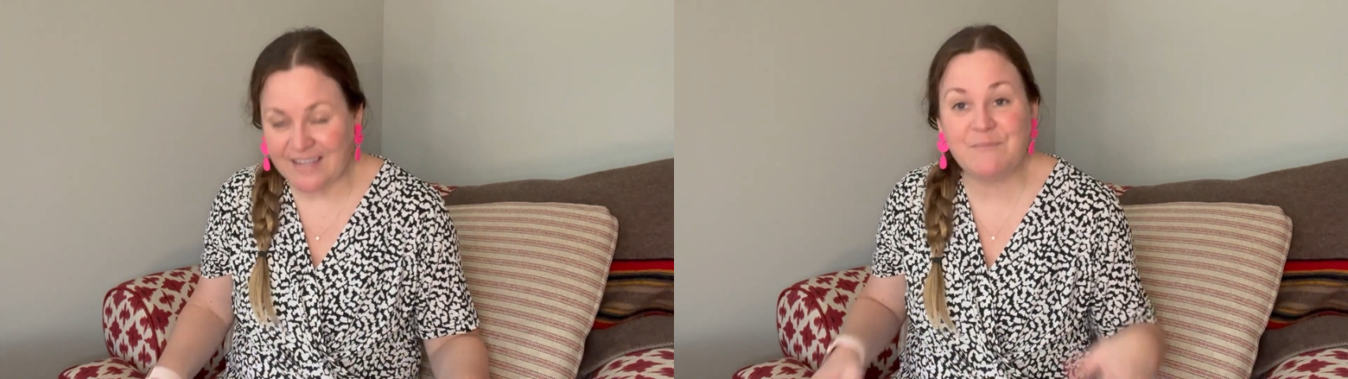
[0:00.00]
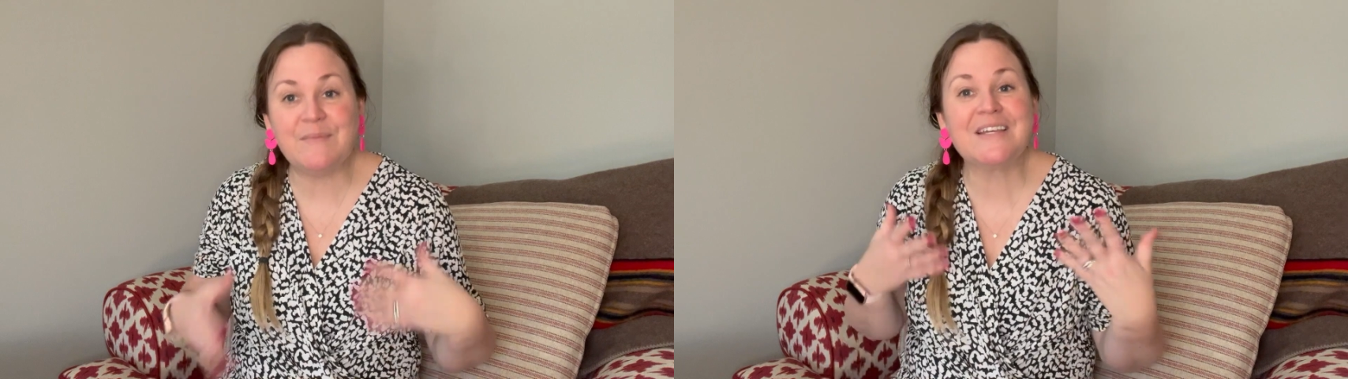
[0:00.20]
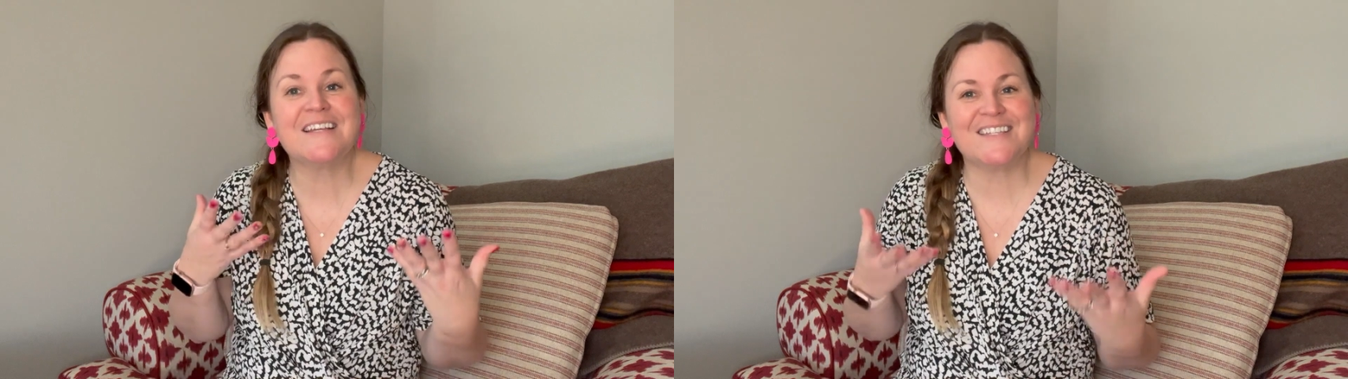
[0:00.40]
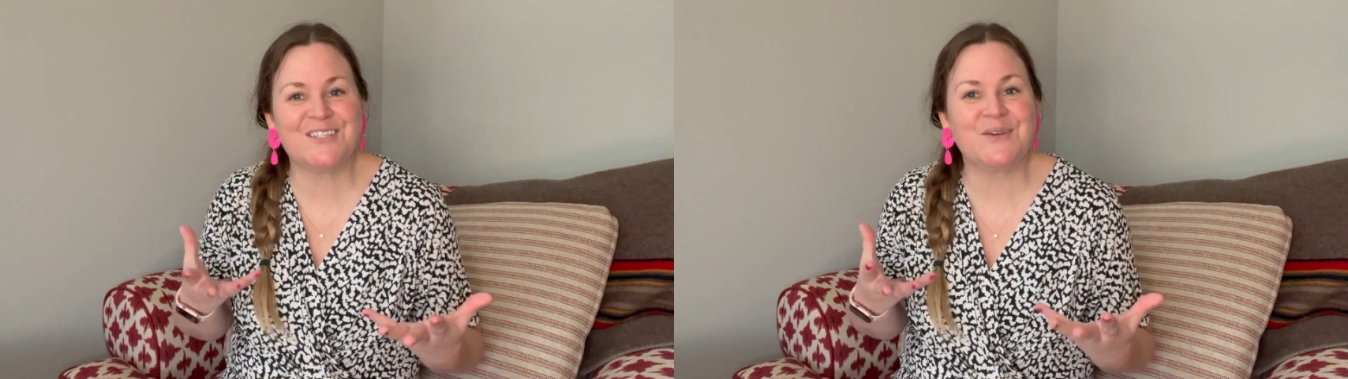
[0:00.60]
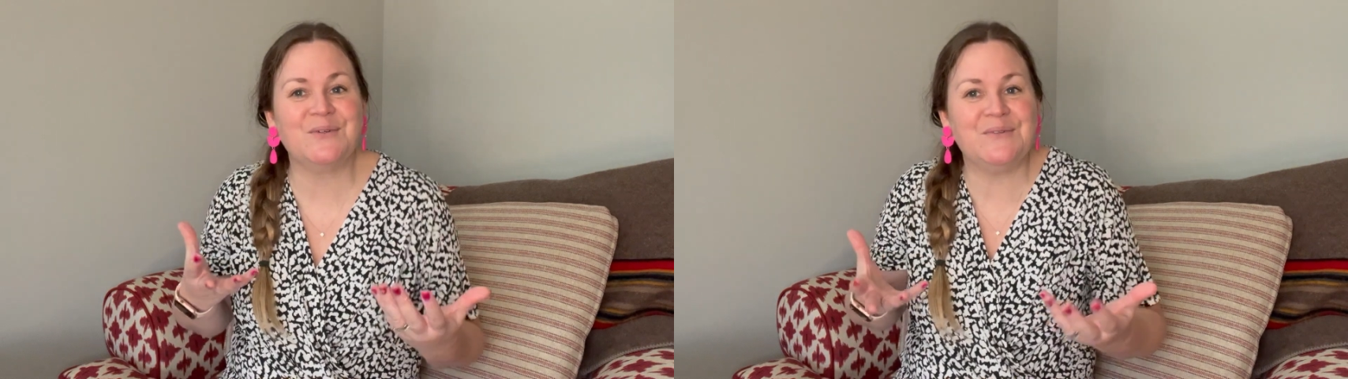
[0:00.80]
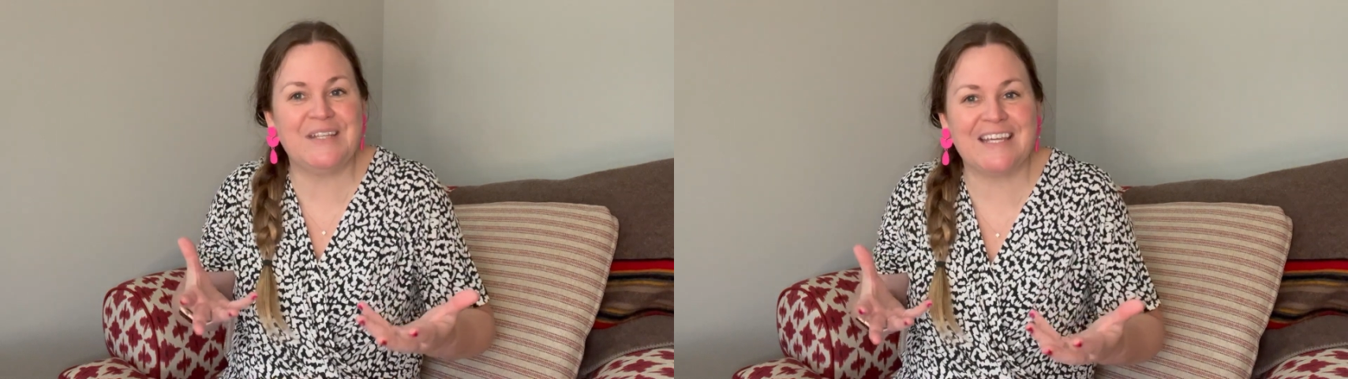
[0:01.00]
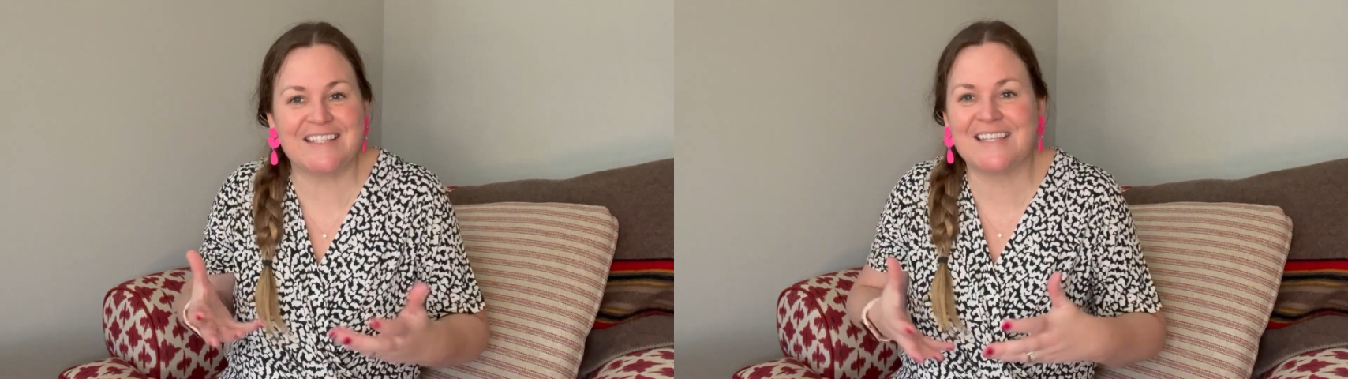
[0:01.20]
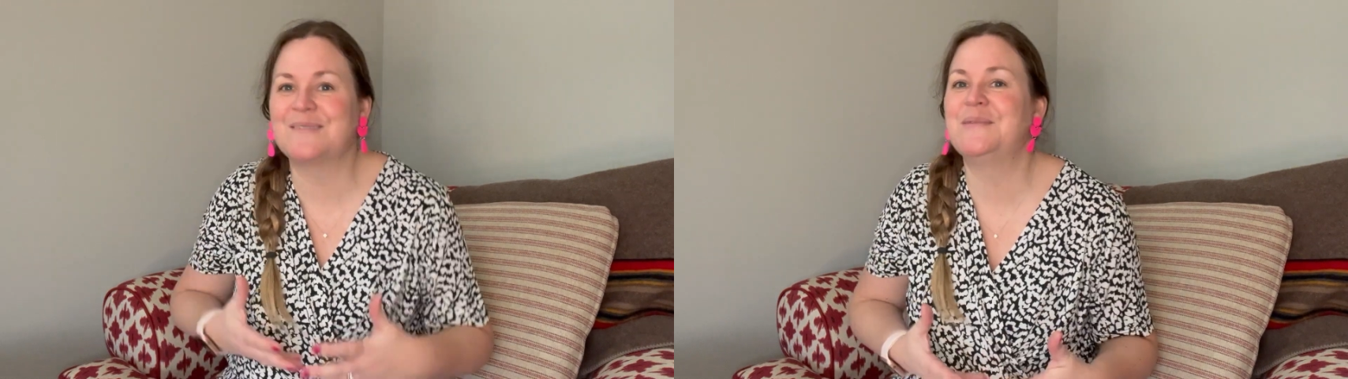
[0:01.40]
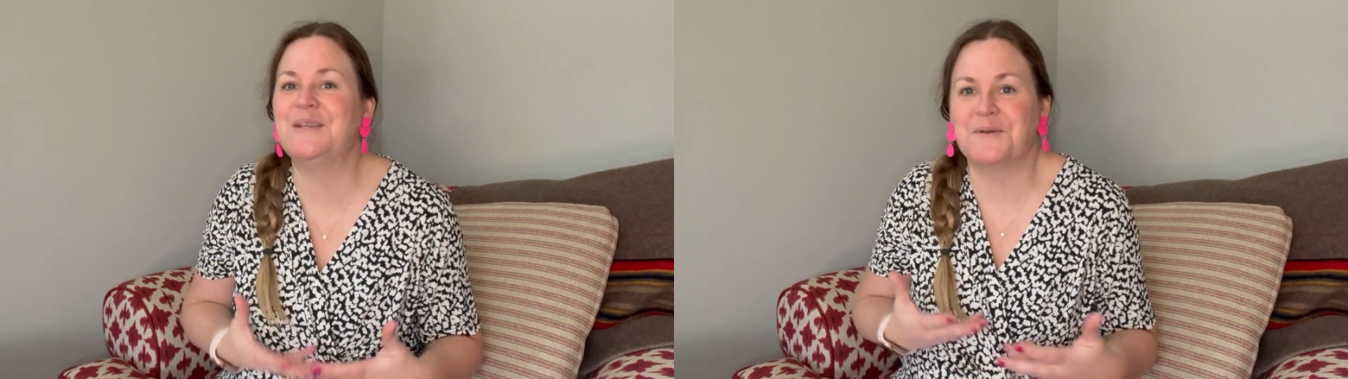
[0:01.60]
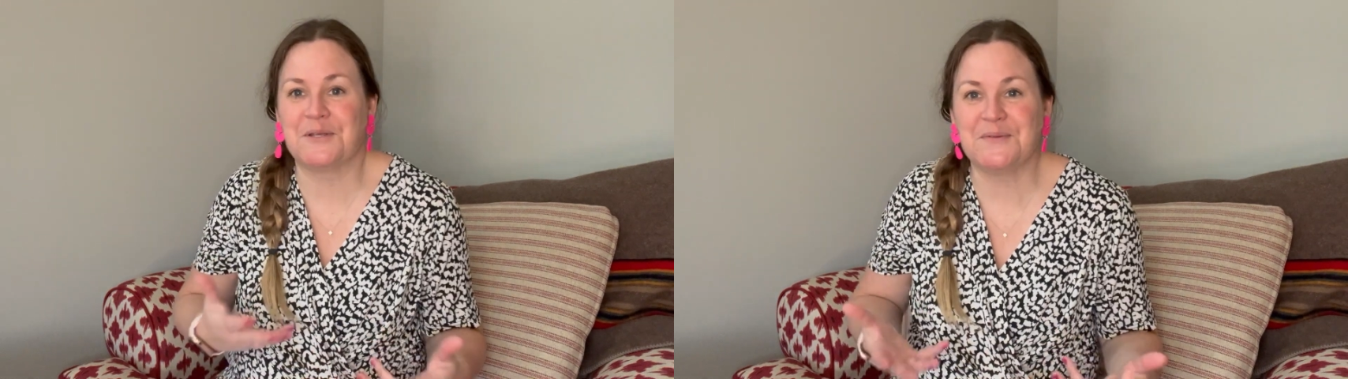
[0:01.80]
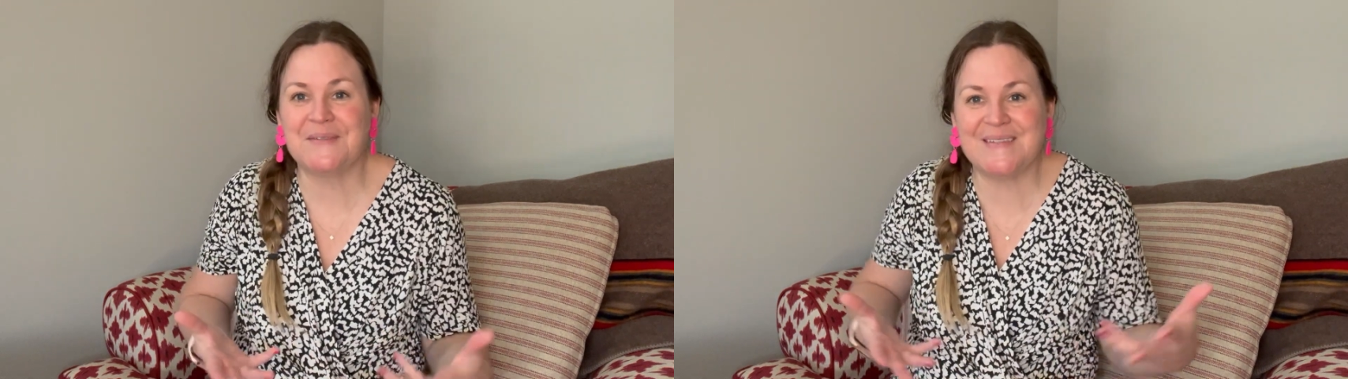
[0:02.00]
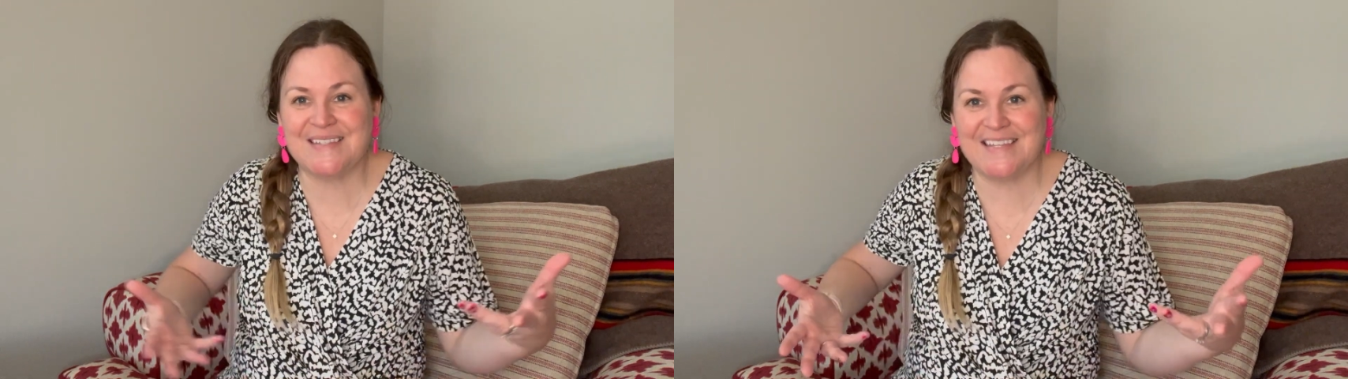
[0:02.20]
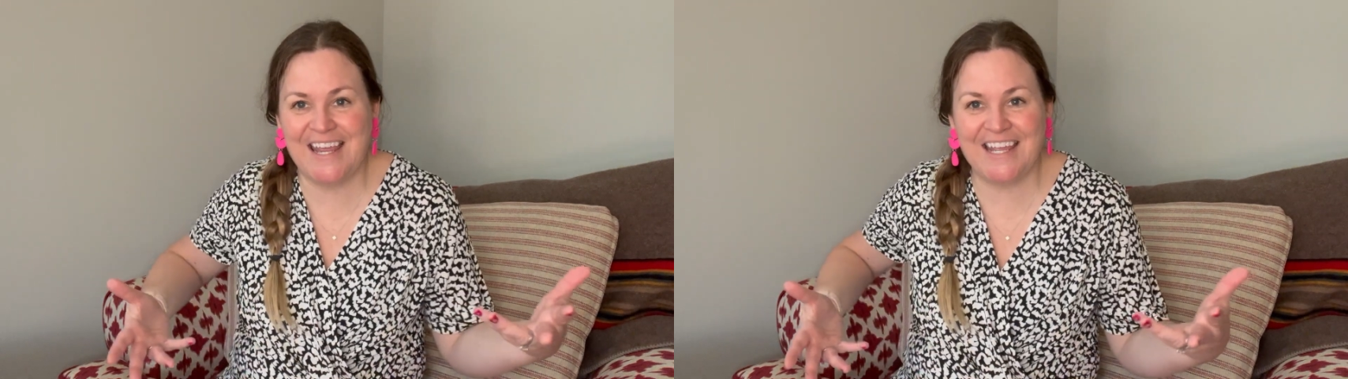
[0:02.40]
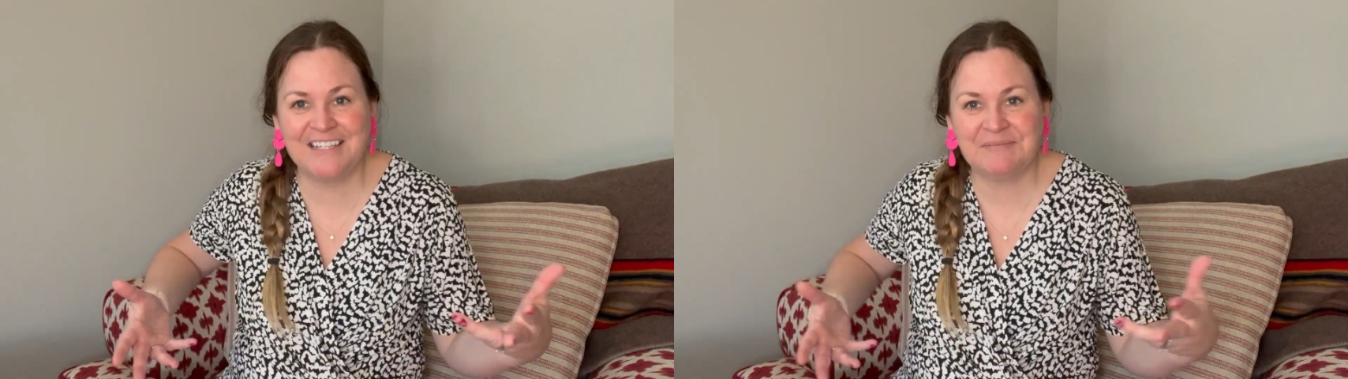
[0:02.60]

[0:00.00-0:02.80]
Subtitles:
maybe because it's so unique, it's not something you're used to seeing.